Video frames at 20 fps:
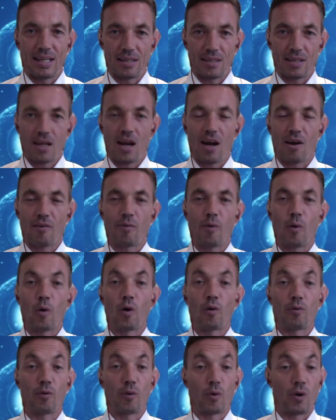Therefore,
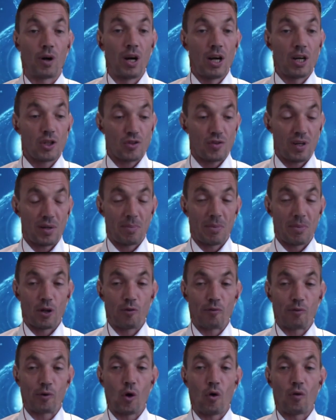for treatment
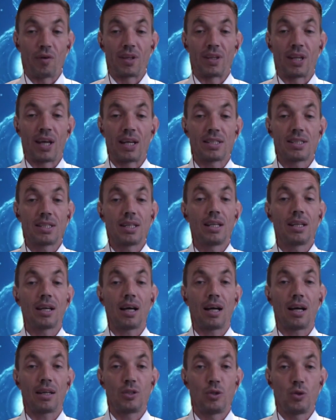of COVID-19,
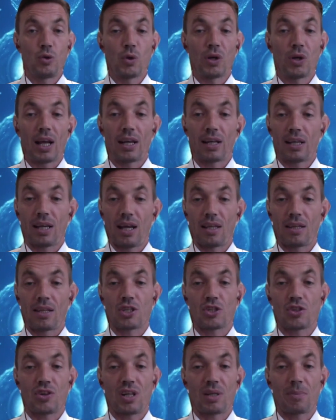you can get the
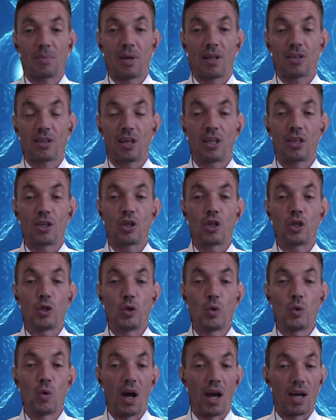treatment in the
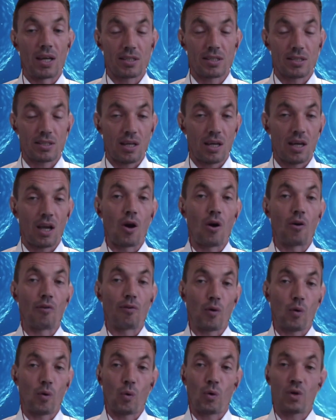USA, of
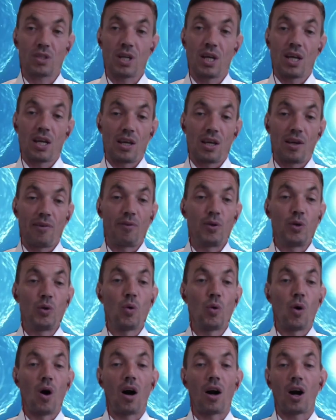course, if you
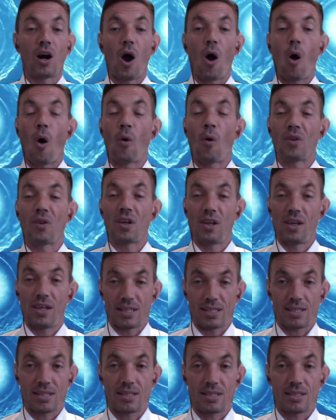are on the
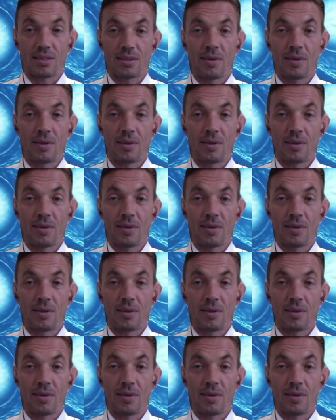list.